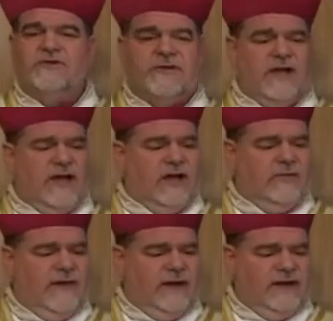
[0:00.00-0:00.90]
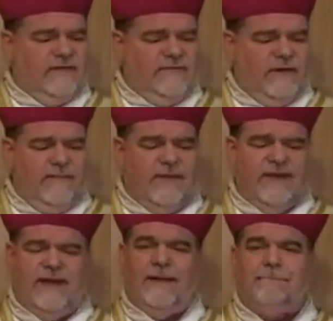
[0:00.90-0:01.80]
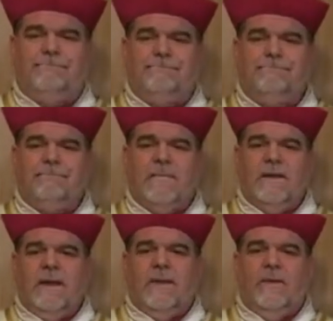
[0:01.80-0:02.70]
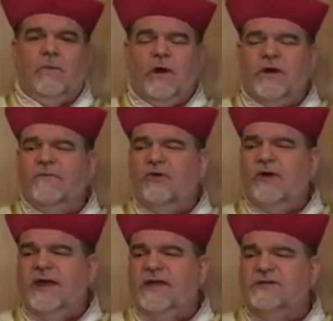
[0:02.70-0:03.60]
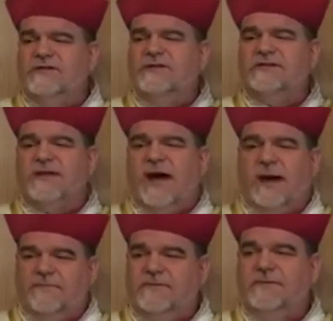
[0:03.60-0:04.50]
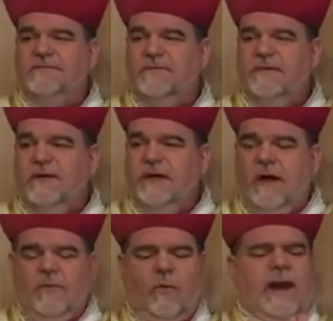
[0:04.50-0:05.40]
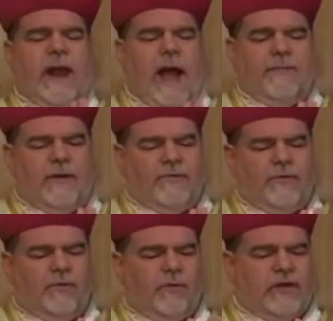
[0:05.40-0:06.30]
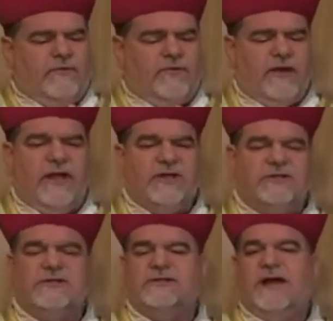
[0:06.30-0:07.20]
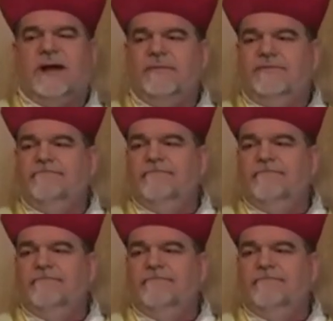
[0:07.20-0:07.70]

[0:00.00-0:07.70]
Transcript: that God created in the very beginning. And the work of creation stopped. But what happened when the work of creation stopped?